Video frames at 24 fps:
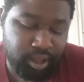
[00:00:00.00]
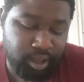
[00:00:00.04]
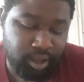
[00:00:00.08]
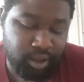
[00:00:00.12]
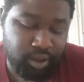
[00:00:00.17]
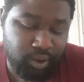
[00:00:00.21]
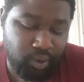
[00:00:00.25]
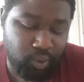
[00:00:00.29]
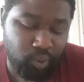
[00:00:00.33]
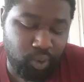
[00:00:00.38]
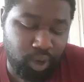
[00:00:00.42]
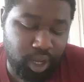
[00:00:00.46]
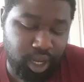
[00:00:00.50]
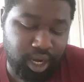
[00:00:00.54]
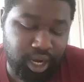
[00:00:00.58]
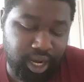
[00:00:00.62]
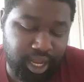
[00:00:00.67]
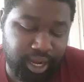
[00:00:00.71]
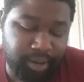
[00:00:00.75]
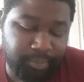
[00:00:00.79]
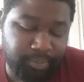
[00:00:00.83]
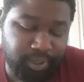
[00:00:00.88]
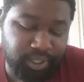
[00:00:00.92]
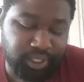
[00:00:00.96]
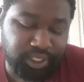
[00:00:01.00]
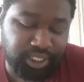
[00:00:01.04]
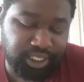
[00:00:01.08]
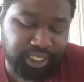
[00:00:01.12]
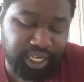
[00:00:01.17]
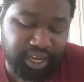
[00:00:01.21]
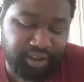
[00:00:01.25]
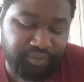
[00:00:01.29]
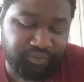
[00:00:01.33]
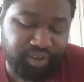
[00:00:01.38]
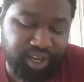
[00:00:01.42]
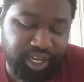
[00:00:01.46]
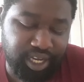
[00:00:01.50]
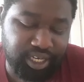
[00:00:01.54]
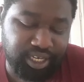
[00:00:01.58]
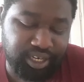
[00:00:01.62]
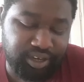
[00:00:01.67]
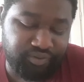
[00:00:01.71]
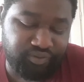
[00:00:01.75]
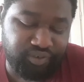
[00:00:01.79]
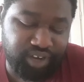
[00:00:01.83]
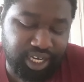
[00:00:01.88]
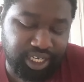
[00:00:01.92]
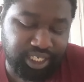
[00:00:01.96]
What labor saving
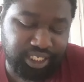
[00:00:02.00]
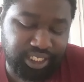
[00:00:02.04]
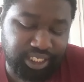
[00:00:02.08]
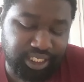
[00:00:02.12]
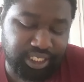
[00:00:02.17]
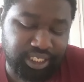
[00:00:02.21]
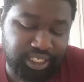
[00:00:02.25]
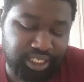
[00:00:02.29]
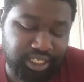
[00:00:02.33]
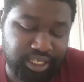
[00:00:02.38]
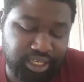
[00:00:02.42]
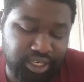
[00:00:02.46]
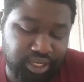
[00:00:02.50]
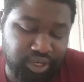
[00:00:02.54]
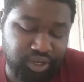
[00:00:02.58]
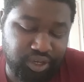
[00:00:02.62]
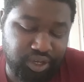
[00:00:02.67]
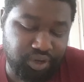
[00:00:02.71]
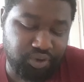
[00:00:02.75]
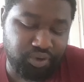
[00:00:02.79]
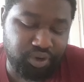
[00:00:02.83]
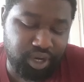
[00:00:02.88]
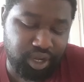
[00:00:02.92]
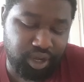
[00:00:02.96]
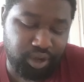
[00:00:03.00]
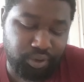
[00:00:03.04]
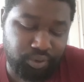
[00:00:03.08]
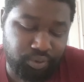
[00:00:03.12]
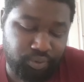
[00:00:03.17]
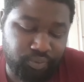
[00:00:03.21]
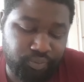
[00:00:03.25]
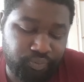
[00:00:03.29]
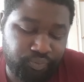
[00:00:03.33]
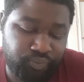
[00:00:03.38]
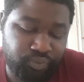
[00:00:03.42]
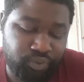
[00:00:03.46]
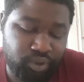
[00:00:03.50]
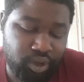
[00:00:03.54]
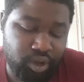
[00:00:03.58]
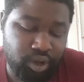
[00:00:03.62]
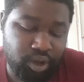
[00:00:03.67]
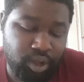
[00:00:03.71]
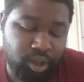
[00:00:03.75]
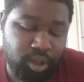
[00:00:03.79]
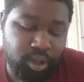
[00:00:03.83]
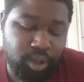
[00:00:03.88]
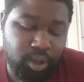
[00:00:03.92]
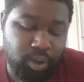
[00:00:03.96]
devices do you know?
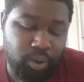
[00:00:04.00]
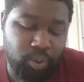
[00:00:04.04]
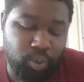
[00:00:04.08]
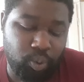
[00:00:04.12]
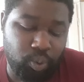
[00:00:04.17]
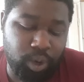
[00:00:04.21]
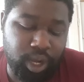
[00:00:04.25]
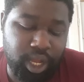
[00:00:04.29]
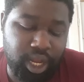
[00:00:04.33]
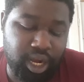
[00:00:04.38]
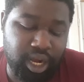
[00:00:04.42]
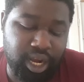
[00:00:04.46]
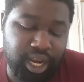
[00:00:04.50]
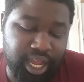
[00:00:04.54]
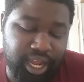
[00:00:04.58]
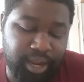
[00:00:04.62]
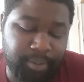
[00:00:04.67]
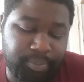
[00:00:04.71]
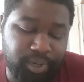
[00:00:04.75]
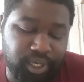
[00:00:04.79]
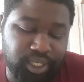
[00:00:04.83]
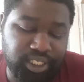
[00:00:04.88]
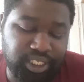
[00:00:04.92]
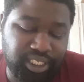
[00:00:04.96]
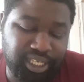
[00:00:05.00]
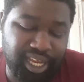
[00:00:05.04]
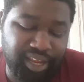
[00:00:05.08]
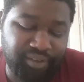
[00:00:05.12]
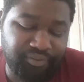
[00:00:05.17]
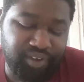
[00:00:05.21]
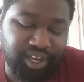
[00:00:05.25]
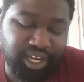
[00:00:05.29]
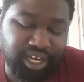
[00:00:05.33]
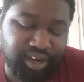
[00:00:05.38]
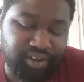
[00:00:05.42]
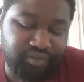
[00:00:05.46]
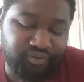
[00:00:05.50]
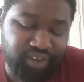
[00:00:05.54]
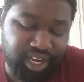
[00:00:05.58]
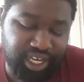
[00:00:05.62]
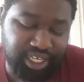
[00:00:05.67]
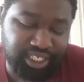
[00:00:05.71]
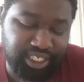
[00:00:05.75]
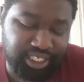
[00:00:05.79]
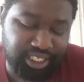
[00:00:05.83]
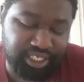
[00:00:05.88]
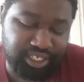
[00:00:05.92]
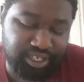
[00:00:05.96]
What labor saving
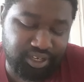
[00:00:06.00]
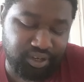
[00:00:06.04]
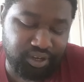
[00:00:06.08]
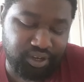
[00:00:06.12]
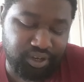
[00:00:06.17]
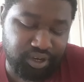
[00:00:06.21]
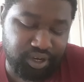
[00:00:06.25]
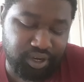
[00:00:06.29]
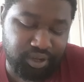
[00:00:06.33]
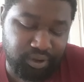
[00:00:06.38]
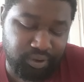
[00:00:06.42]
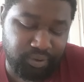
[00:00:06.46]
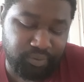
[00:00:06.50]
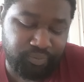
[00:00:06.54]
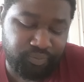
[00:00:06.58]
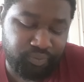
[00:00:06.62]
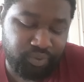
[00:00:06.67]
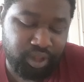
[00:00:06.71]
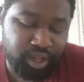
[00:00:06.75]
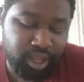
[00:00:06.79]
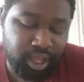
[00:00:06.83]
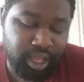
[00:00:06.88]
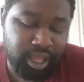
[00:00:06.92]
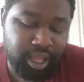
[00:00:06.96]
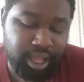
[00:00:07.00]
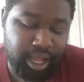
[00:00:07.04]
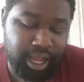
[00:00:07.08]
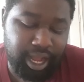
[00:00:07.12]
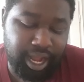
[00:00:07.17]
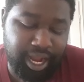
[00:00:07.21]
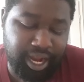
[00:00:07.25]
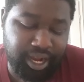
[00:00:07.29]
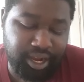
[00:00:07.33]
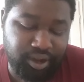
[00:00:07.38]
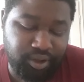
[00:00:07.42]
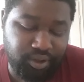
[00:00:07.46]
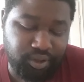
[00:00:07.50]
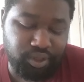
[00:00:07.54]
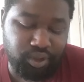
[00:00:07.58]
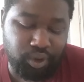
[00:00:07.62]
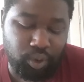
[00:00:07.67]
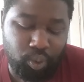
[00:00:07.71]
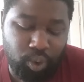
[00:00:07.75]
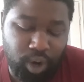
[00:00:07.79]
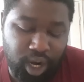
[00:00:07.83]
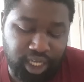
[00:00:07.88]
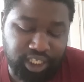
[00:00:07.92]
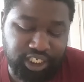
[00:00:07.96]
devices do you know? I know the
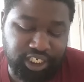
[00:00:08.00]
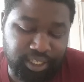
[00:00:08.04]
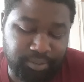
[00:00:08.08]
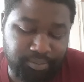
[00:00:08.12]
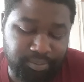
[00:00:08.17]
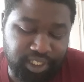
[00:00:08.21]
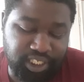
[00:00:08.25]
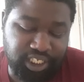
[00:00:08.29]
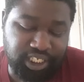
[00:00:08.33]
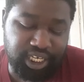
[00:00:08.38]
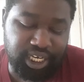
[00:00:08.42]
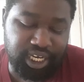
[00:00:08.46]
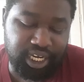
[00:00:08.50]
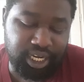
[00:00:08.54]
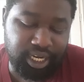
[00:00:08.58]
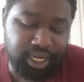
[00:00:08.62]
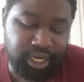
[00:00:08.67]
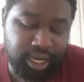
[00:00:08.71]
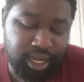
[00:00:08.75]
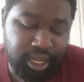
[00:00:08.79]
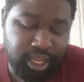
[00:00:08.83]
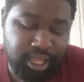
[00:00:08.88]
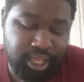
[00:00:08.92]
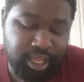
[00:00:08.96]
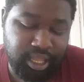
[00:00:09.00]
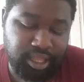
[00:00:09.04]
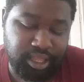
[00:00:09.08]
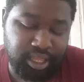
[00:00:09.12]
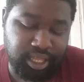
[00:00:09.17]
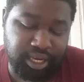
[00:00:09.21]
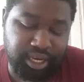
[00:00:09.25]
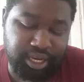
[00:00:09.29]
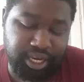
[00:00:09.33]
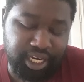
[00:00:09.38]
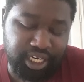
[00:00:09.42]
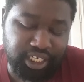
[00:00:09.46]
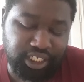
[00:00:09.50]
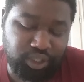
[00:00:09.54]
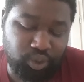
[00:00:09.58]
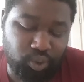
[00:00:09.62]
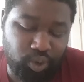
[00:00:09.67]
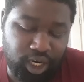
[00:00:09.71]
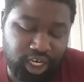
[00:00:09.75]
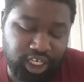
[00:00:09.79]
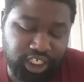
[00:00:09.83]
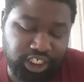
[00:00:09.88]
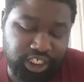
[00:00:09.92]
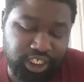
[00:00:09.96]
washing machine, the
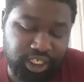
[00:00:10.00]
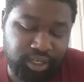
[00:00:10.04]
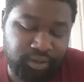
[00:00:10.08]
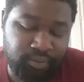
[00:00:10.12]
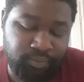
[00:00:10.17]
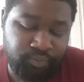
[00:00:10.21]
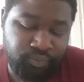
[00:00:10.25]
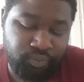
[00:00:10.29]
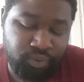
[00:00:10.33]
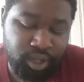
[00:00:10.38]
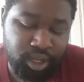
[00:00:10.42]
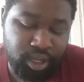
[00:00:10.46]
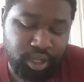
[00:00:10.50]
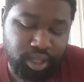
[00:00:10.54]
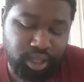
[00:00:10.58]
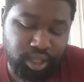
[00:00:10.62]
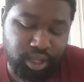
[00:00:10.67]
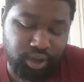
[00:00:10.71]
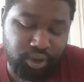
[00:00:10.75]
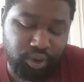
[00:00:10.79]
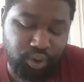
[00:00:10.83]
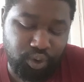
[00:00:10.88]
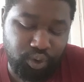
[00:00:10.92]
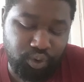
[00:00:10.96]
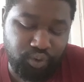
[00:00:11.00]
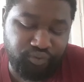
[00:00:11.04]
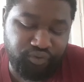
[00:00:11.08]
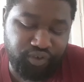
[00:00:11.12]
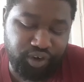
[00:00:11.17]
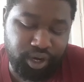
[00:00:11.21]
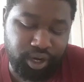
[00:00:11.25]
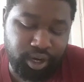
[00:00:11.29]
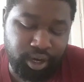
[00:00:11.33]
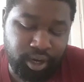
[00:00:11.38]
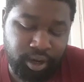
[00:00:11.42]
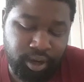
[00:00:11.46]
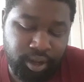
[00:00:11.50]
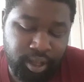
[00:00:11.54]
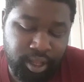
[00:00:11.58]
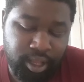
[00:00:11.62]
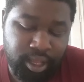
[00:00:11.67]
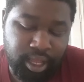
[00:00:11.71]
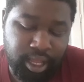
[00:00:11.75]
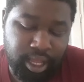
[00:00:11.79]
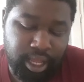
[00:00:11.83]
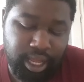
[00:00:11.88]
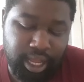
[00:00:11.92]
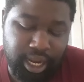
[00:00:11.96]
dishwasher, the Hoover,
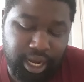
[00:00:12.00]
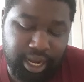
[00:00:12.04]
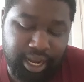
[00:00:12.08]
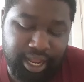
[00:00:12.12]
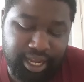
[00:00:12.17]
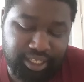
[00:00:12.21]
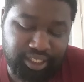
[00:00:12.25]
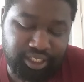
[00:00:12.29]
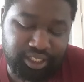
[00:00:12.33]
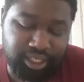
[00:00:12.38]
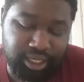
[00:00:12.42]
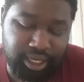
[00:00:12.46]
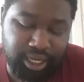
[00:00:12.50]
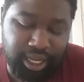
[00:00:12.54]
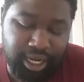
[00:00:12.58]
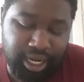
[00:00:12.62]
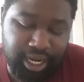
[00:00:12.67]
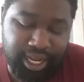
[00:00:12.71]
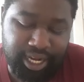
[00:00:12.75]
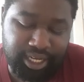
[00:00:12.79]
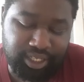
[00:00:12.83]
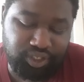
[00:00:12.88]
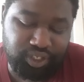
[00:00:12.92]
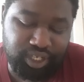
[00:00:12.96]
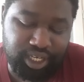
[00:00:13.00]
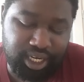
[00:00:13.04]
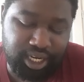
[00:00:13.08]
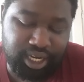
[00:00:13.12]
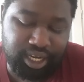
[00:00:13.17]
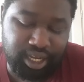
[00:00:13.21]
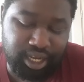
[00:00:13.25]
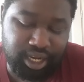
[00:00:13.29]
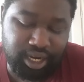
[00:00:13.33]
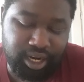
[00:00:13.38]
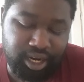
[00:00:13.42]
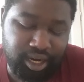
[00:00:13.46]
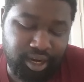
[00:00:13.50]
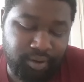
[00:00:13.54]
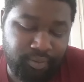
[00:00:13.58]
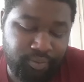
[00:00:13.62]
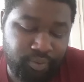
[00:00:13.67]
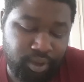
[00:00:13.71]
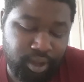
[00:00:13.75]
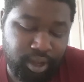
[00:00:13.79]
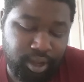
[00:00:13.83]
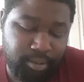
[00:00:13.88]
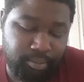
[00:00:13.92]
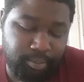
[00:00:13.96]
elect- electric cooker,
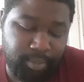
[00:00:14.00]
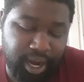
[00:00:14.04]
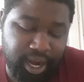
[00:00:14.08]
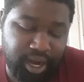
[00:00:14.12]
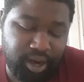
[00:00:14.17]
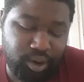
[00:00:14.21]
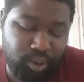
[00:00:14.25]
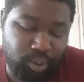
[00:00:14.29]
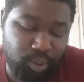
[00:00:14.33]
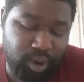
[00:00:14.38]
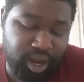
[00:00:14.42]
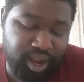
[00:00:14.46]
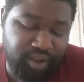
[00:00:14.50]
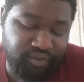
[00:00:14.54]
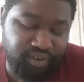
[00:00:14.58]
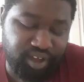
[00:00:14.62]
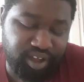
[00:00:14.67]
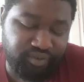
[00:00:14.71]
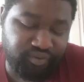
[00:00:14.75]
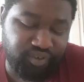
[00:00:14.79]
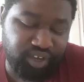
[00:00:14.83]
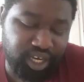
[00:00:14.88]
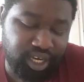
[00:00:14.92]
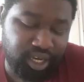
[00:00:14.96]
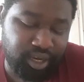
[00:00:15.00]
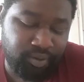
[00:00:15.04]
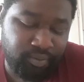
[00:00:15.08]
microwave oven,